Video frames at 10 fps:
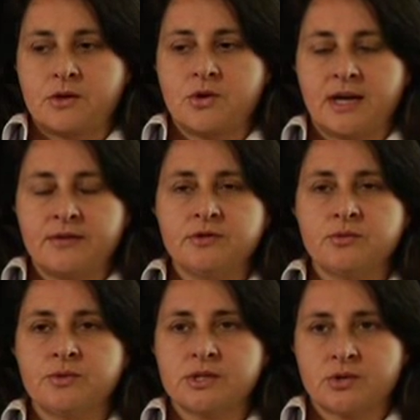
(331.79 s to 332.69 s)
you have
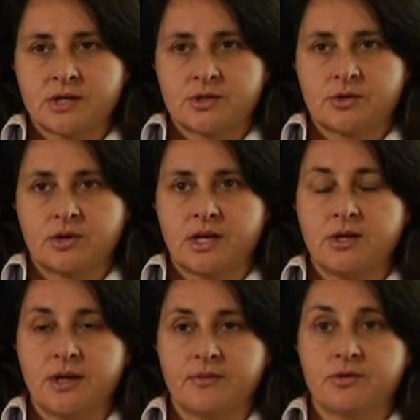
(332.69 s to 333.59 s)
to restructure
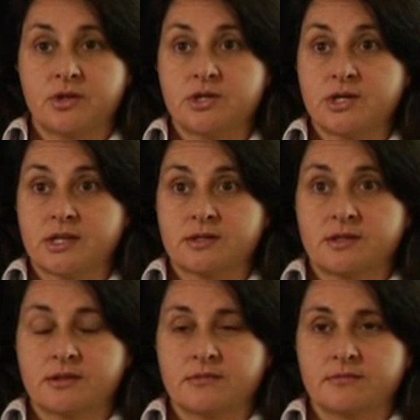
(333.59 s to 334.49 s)
and you have to
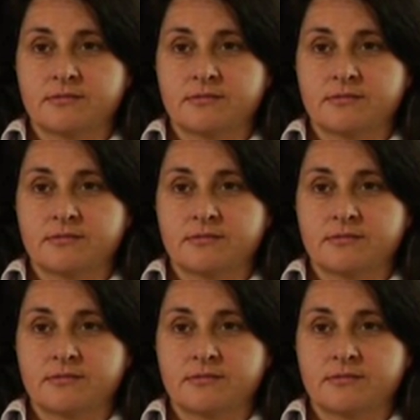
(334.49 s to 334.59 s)
adjust.